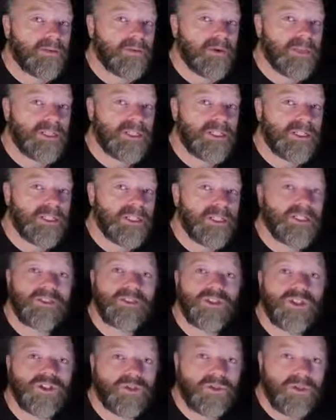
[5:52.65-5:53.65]
question is a
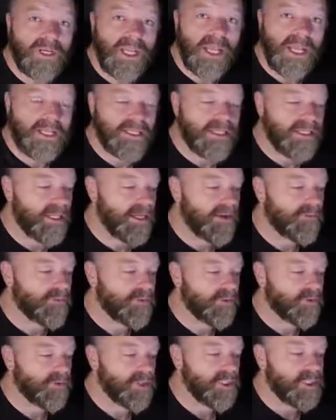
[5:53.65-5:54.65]
short answer,
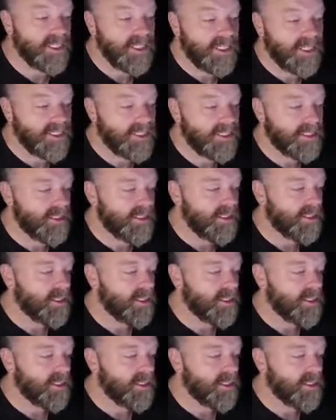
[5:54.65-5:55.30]
which it is.